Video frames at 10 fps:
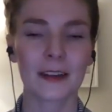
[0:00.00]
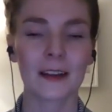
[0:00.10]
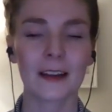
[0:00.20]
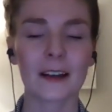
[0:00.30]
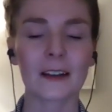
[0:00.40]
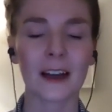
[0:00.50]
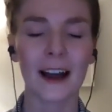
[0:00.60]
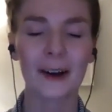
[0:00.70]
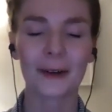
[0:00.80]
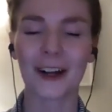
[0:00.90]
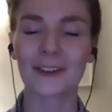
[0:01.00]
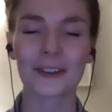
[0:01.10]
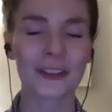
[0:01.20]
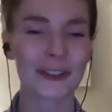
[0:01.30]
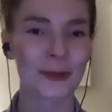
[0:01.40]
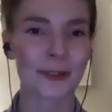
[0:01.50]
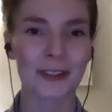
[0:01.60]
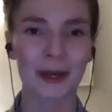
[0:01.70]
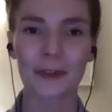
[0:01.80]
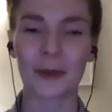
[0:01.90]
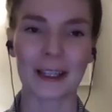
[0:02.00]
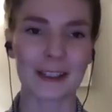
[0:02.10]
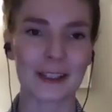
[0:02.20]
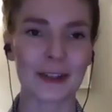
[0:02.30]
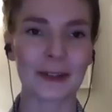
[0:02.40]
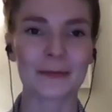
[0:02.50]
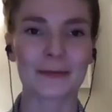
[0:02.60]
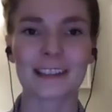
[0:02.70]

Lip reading: And allow whatever visuals come to mind to you.